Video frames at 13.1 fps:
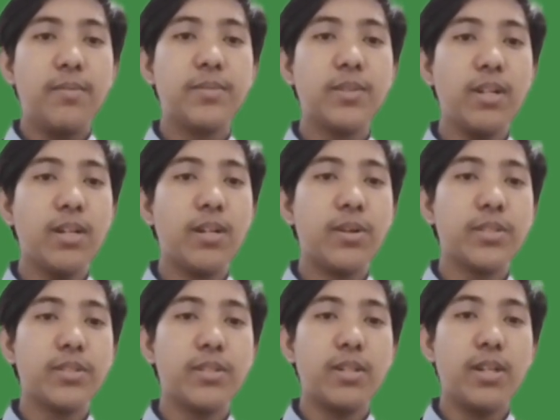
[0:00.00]
If
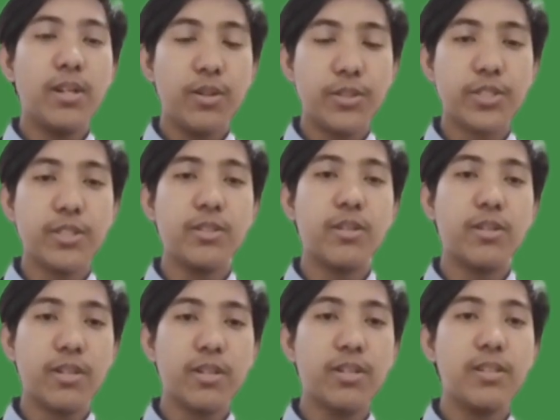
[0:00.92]
erosion
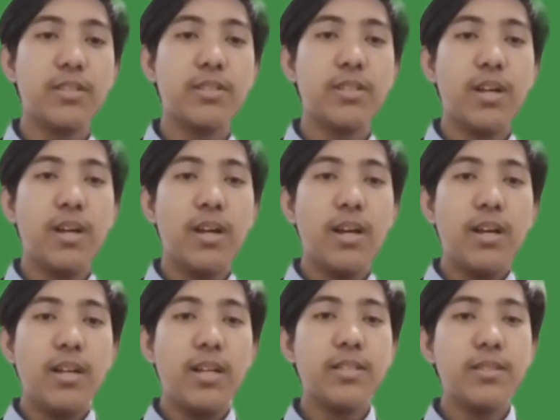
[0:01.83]
occurs,
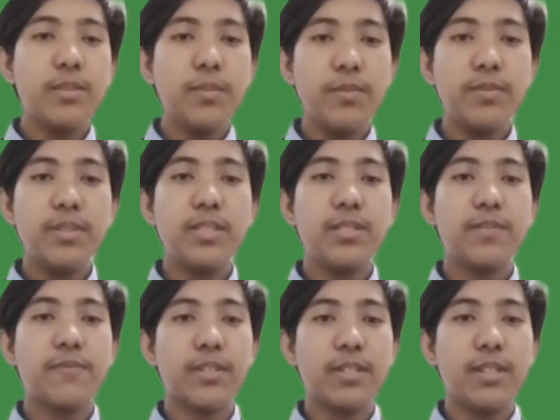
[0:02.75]
it removes
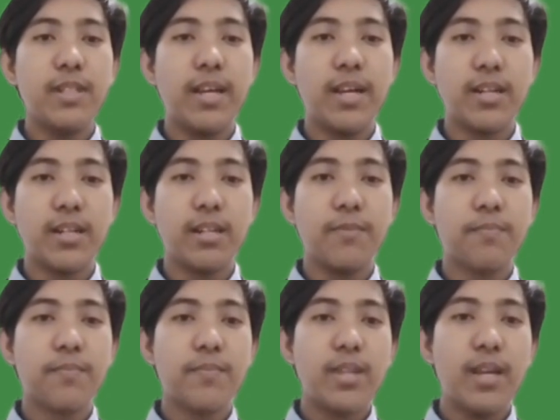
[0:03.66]
this fertile layer,
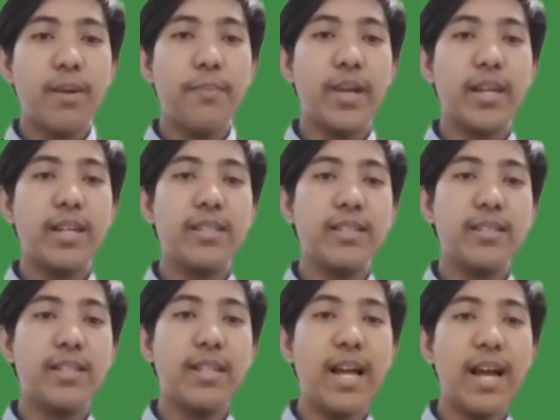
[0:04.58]

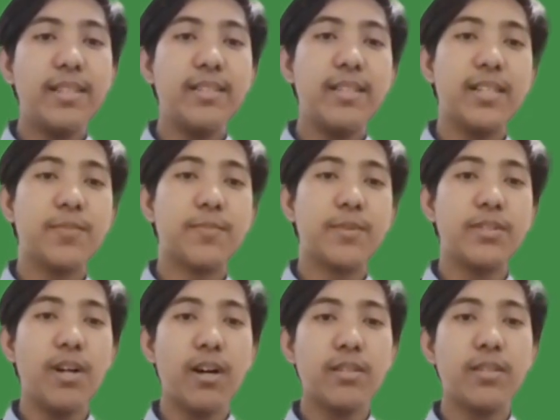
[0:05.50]
making the land less
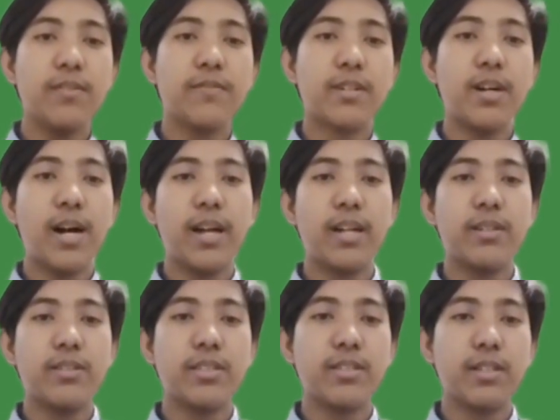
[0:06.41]
productive for
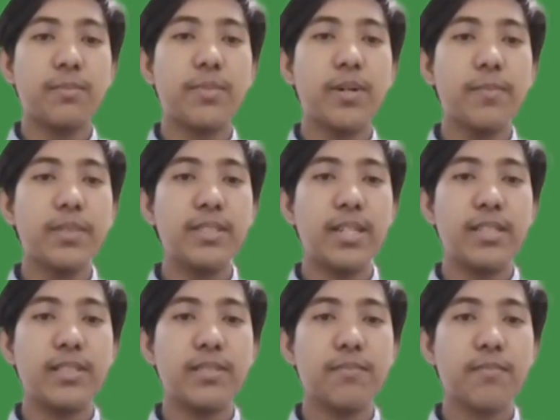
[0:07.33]
agricultural
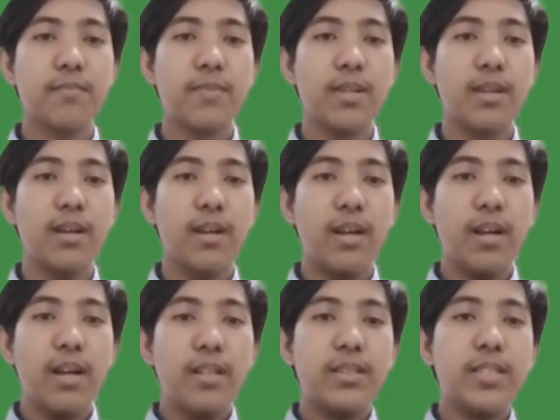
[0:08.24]
purposes.
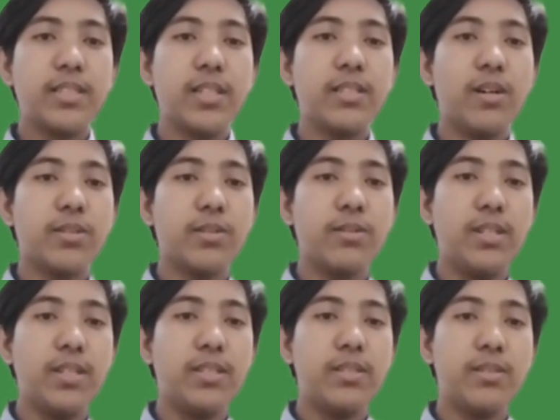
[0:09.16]
This can
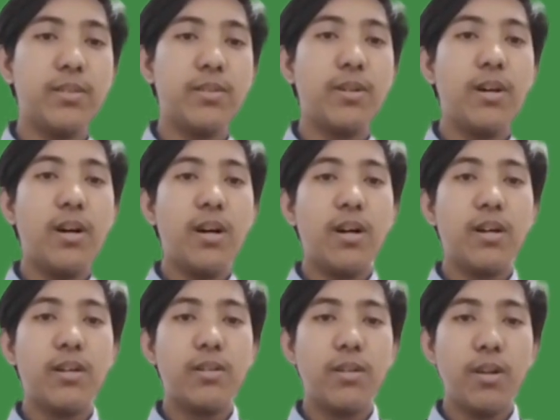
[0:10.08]
also lead to
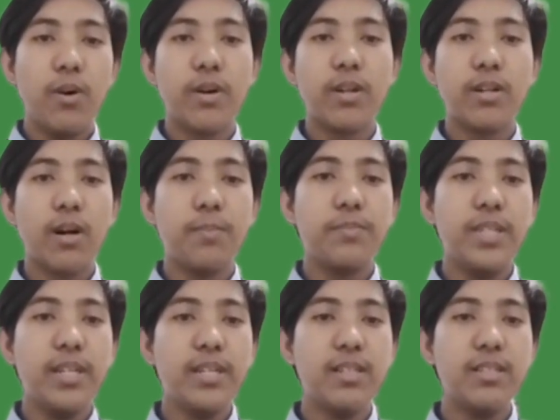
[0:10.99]
lower
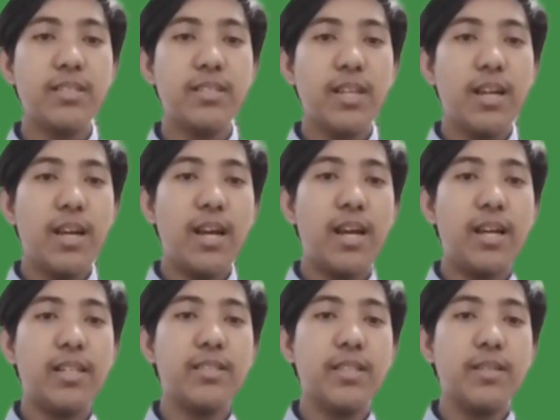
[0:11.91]
crop yields
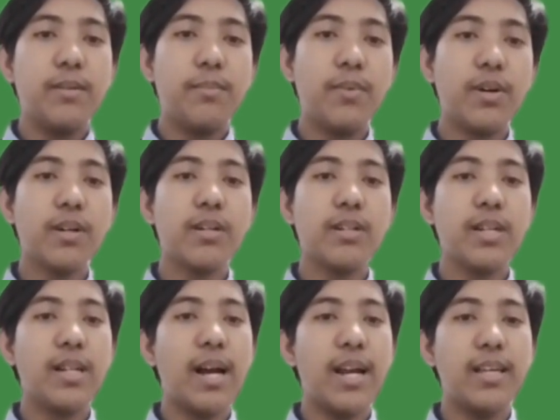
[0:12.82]
and
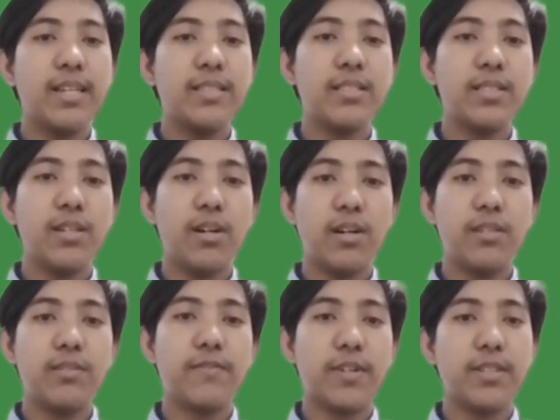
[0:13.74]
more reliance
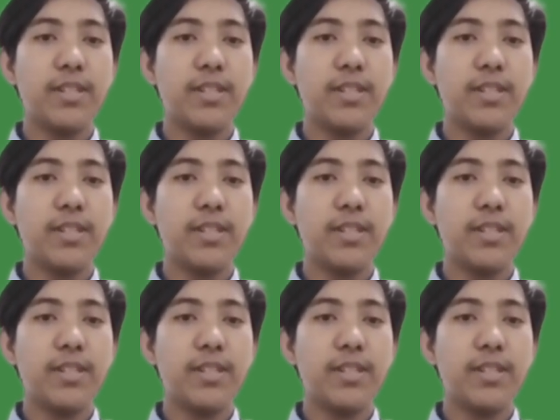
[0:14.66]
on